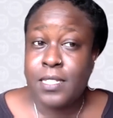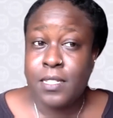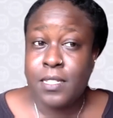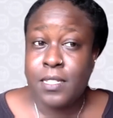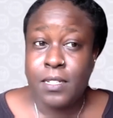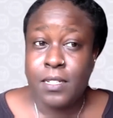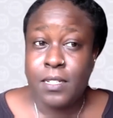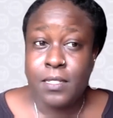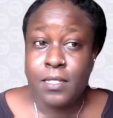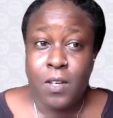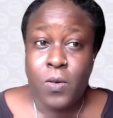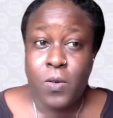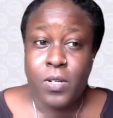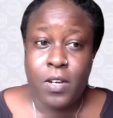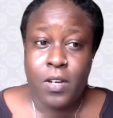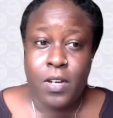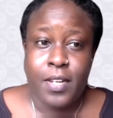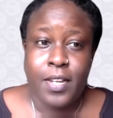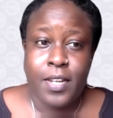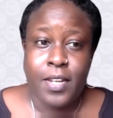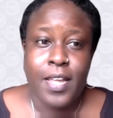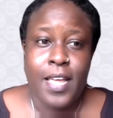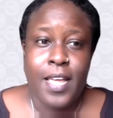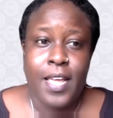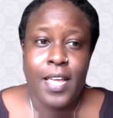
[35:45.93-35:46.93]
That's something
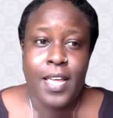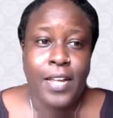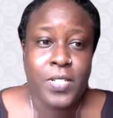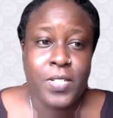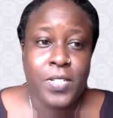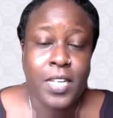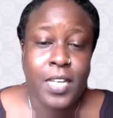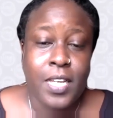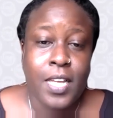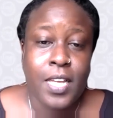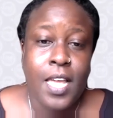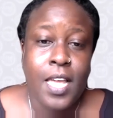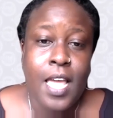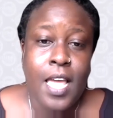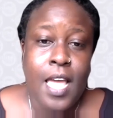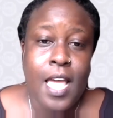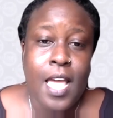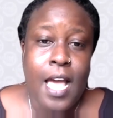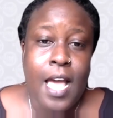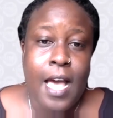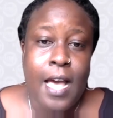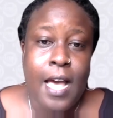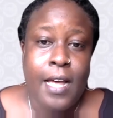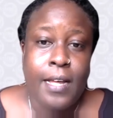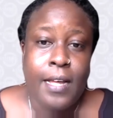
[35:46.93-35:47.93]
that's looked down on,
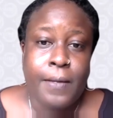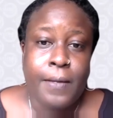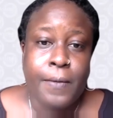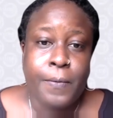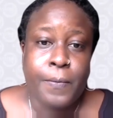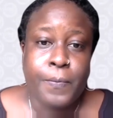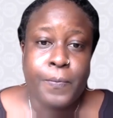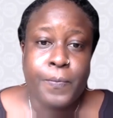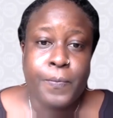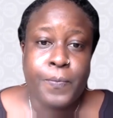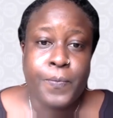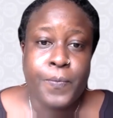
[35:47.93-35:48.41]
actually.